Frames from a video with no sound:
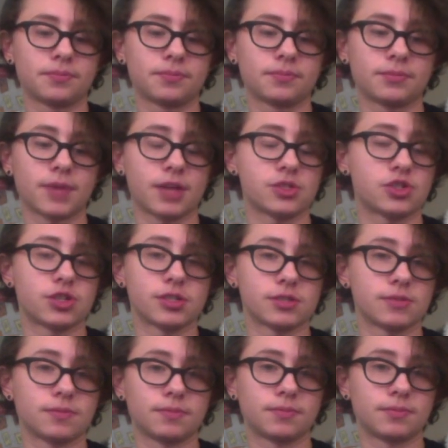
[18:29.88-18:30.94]
that's
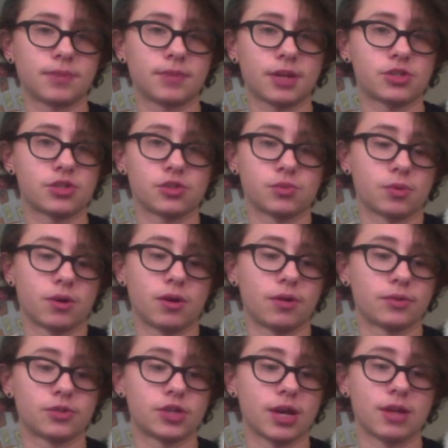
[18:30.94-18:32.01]
just where
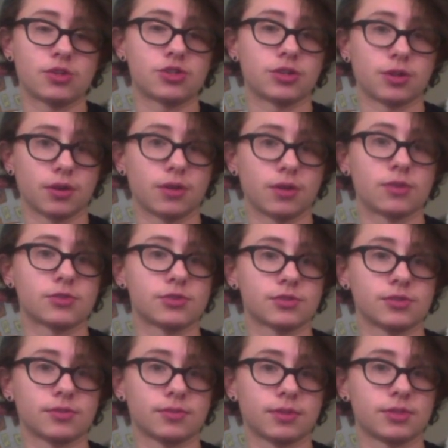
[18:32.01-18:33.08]
all change
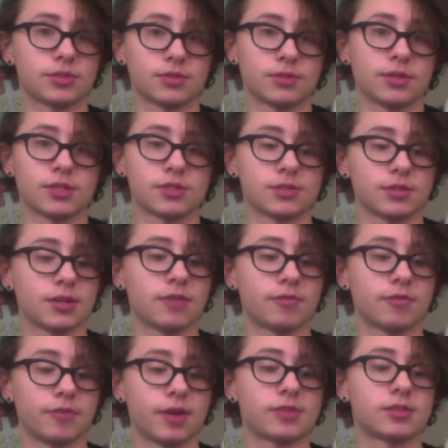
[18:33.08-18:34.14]
occurs, is in
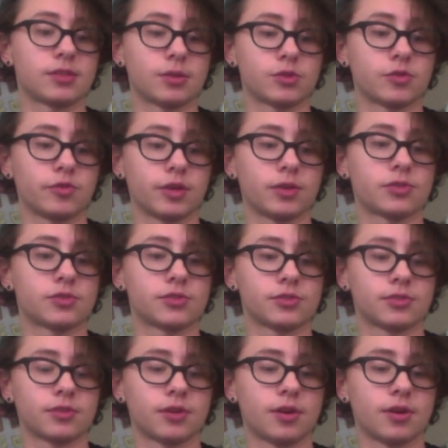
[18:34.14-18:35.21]
facing those
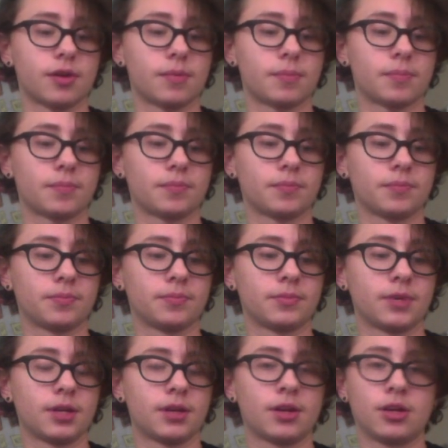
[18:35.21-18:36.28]
fears,
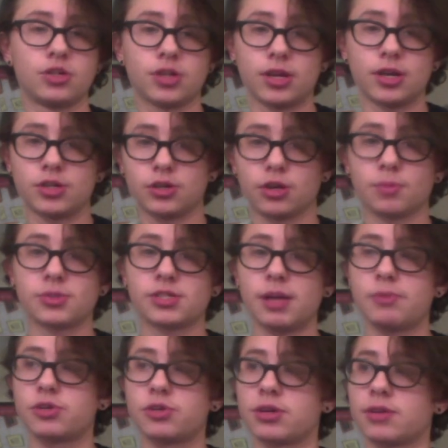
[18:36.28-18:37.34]
and changing your
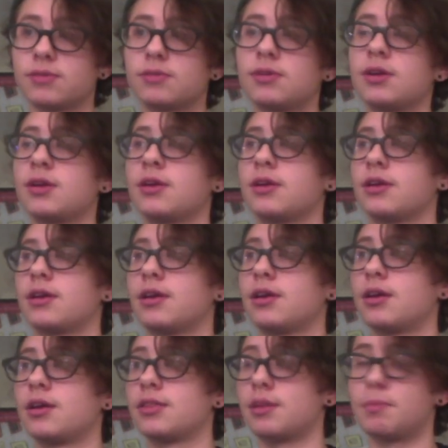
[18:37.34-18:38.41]
perception,
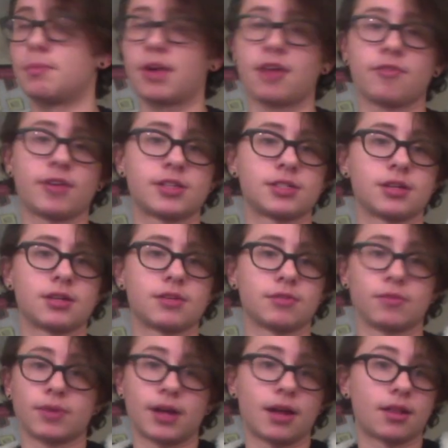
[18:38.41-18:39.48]
and then manifesting a
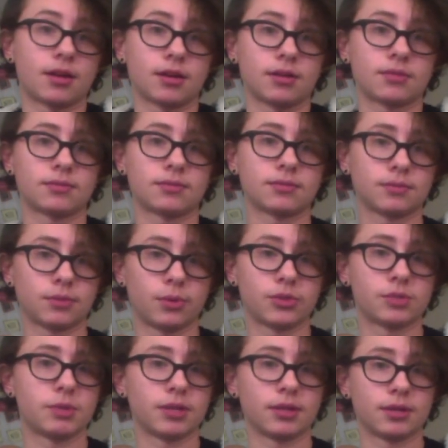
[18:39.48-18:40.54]
different reality
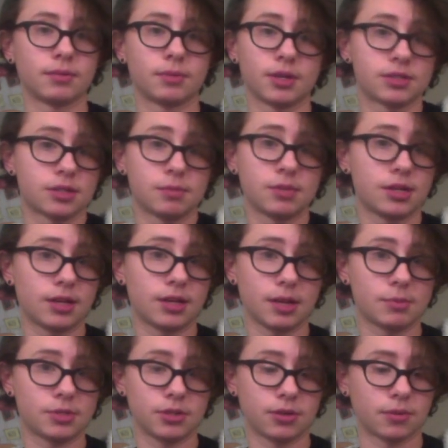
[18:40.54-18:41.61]
ultimately. But it's completely up
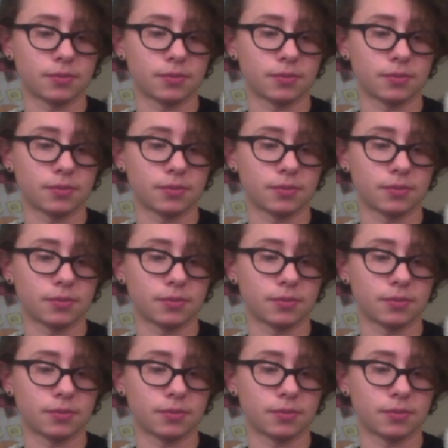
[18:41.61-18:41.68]
to you.